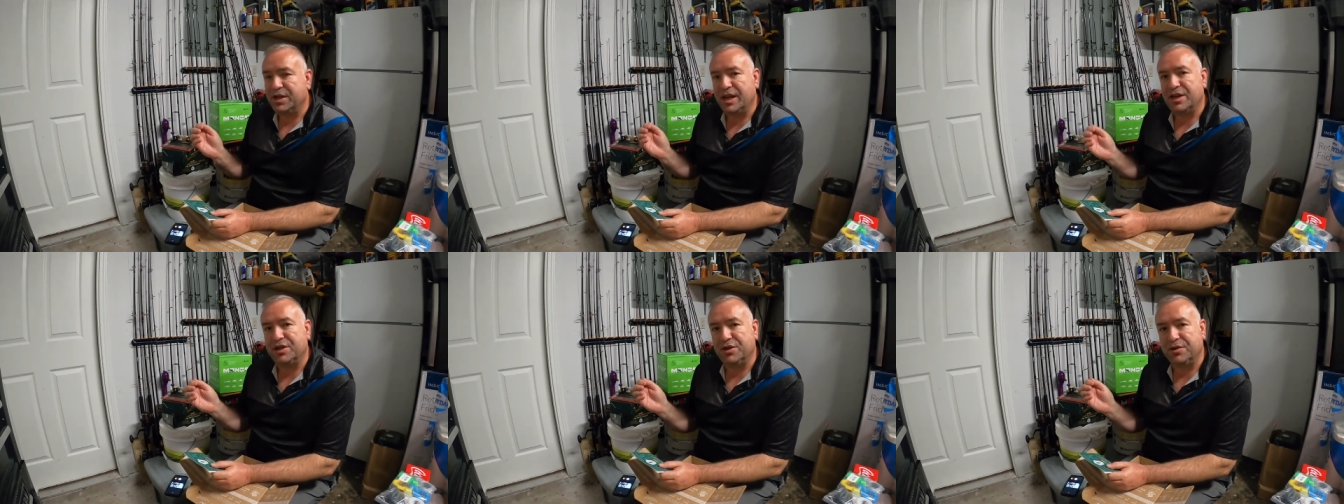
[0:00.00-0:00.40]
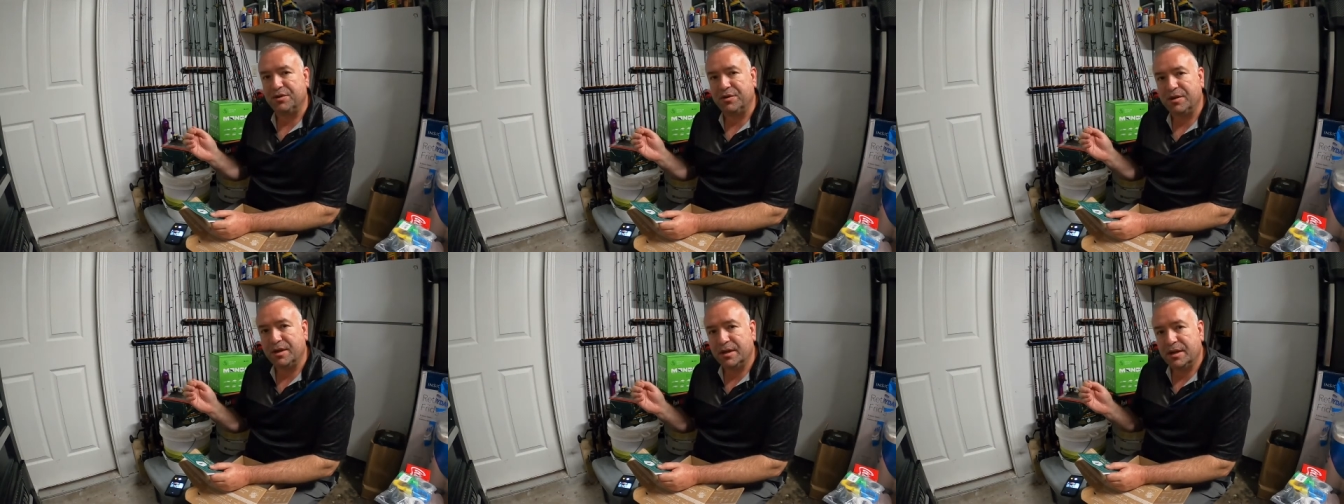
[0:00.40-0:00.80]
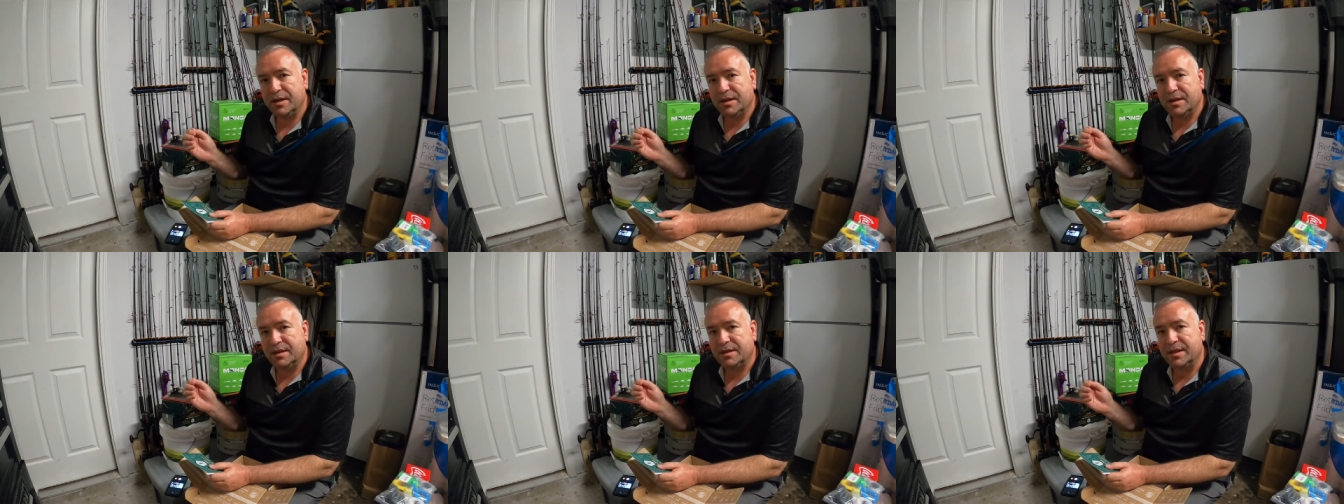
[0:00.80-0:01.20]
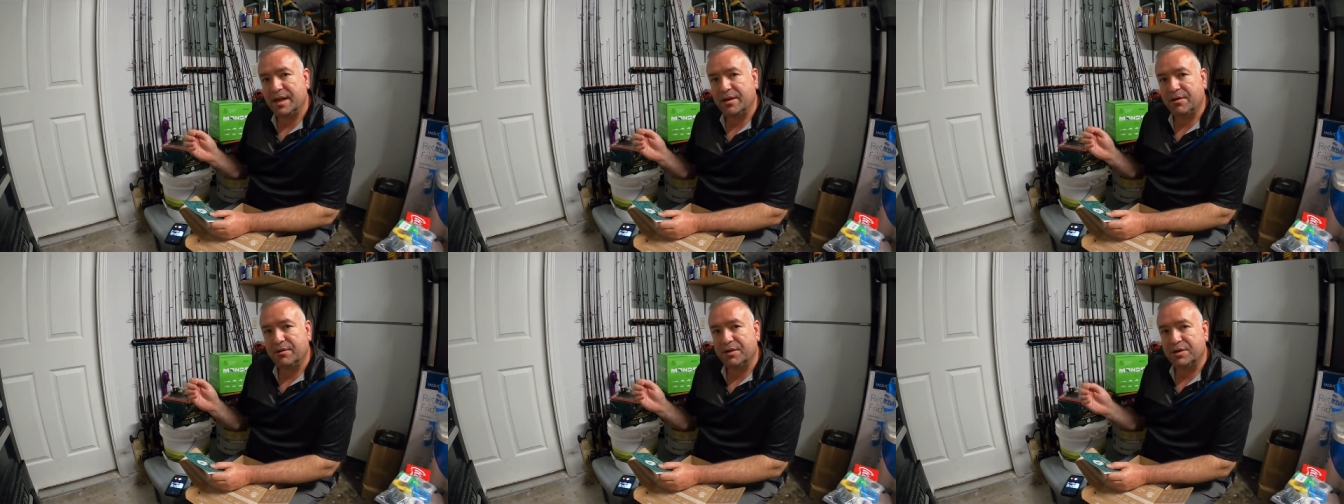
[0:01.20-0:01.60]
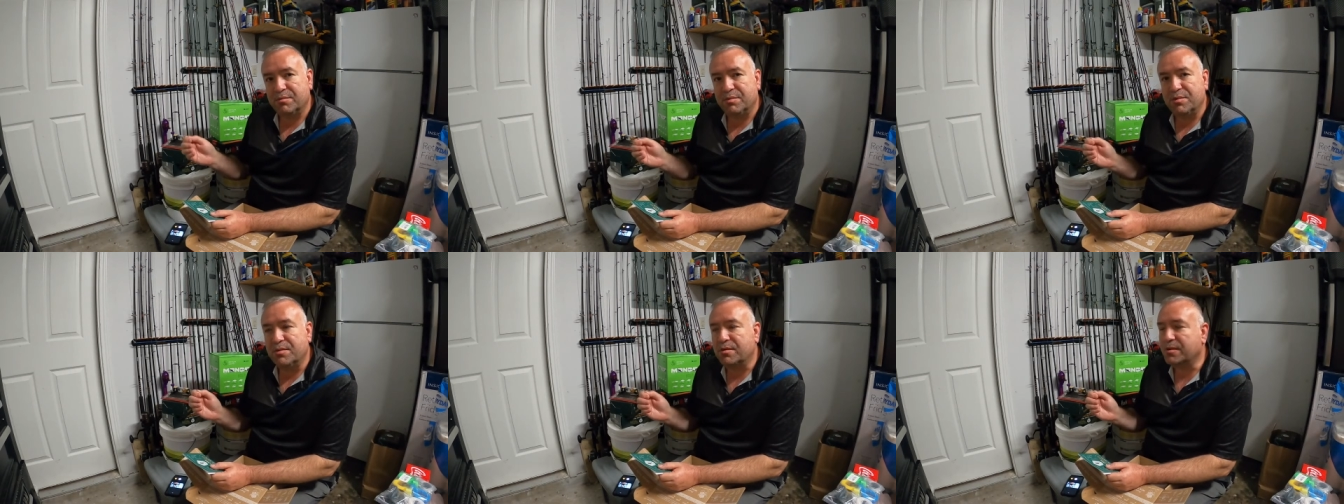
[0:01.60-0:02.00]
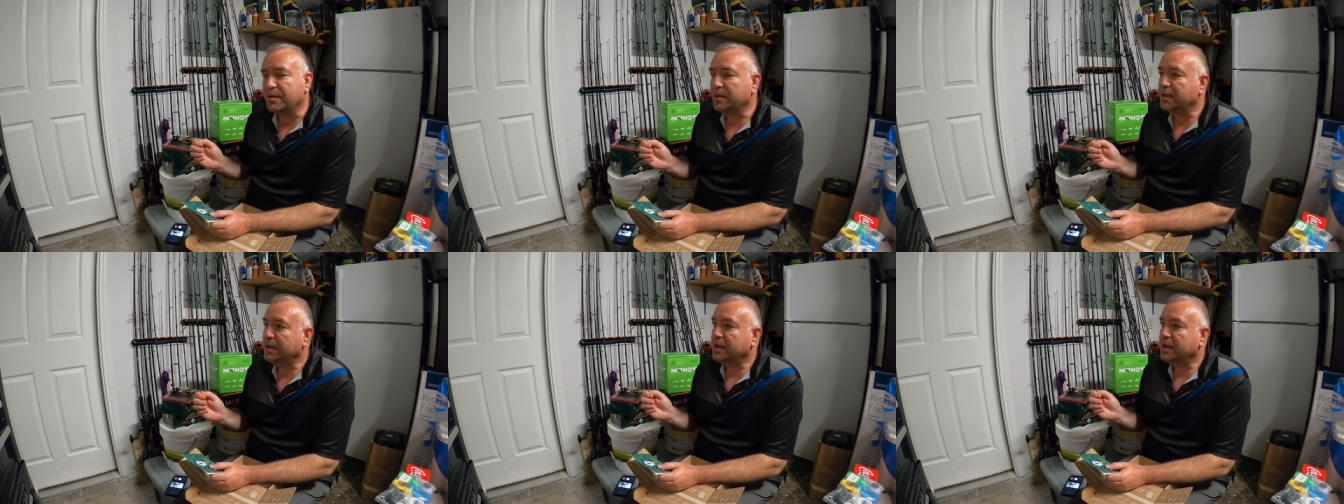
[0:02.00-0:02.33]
tensioner set on the spool,